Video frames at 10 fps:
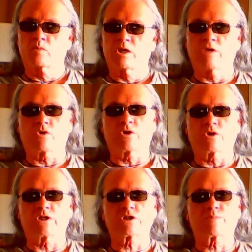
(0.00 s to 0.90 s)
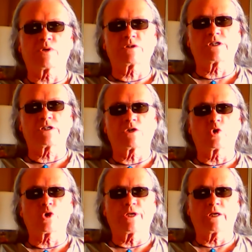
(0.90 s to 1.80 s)
either dispersing
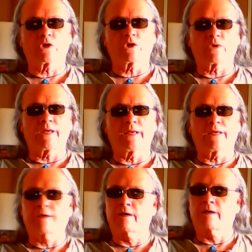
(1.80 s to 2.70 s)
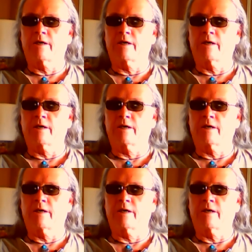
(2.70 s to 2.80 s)
or integrating